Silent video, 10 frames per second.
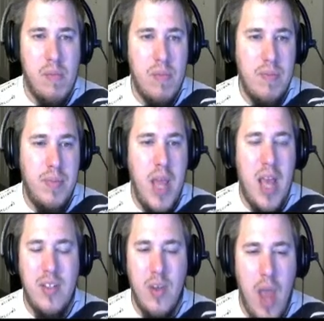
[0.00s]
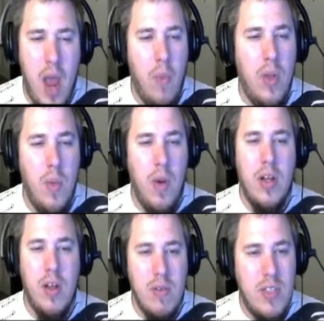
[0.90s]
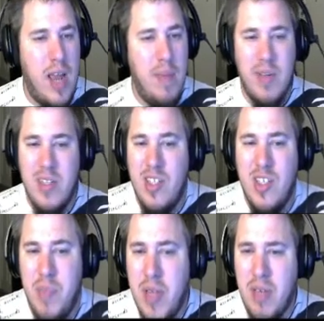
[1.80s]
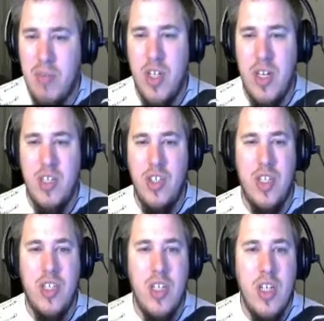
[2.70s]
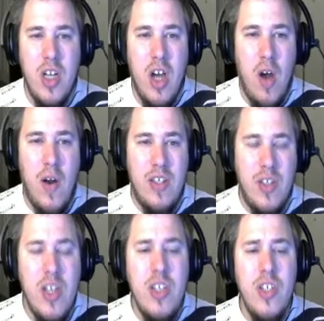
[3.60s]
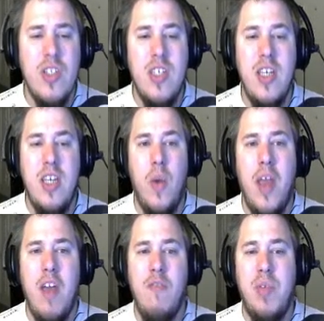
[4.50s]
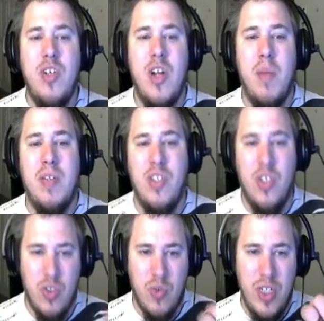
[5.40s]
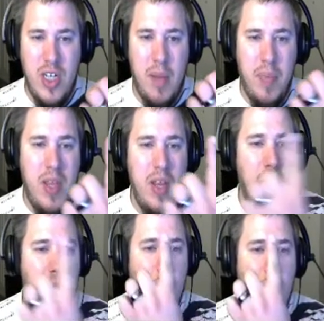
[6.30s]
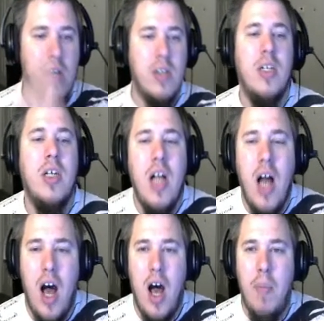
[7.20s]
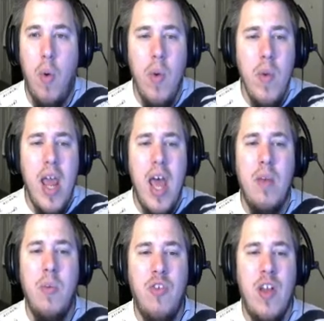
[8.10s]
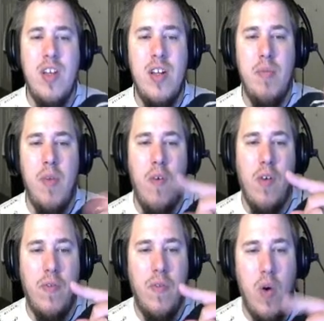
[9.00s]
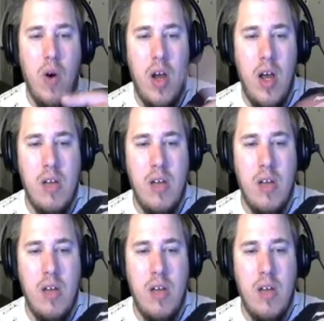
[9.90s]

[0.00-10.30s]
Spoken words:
But yeah, so yeah, I really wanted a ghost type. I just picked up Shedinja. Alright, so as you can see here, we have Bisharp on the screen up here, but we went ahead and we traded him over for, over